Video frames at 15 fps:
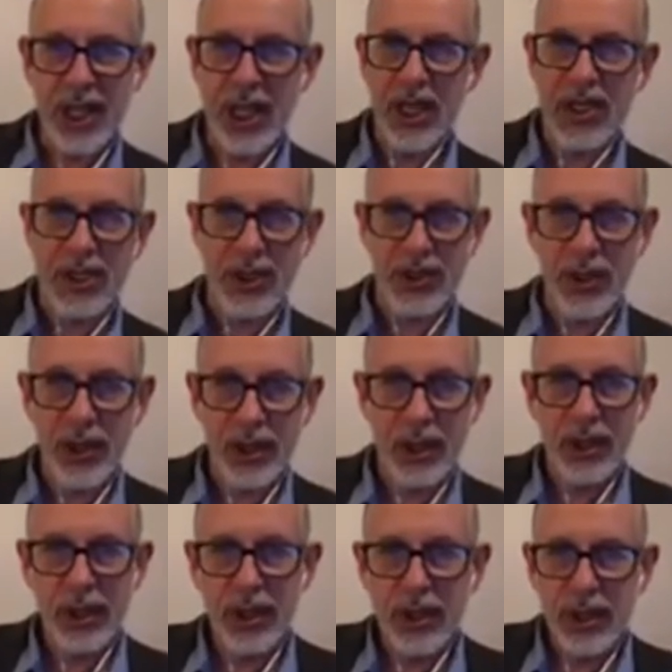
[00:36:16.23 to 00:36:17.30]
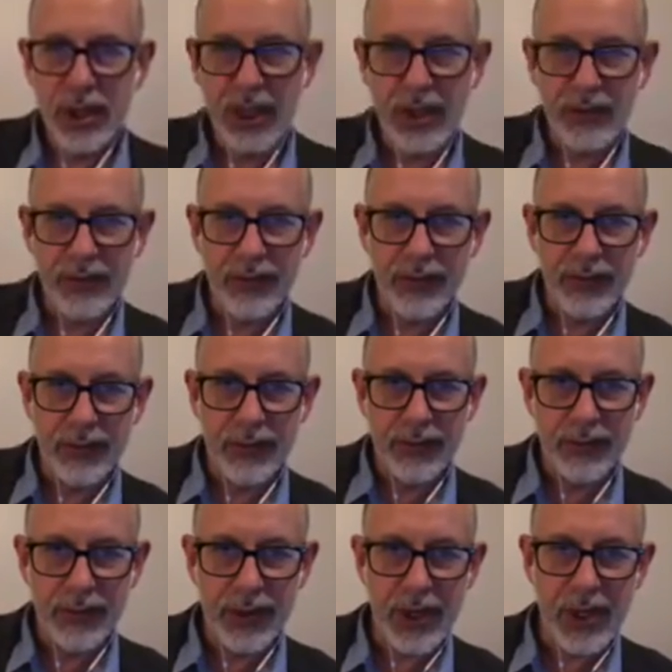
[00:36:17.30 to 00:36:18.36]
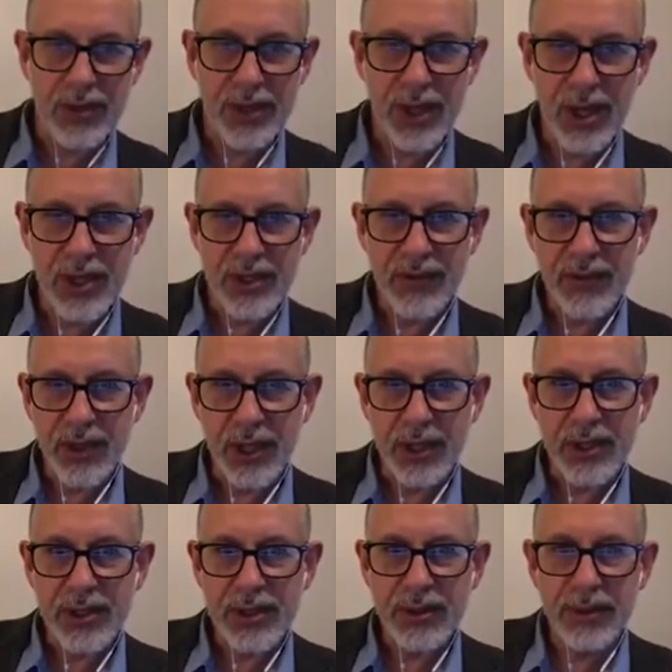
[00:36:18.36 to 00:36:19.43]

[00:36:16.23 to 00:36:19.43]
edge for those kinds of things.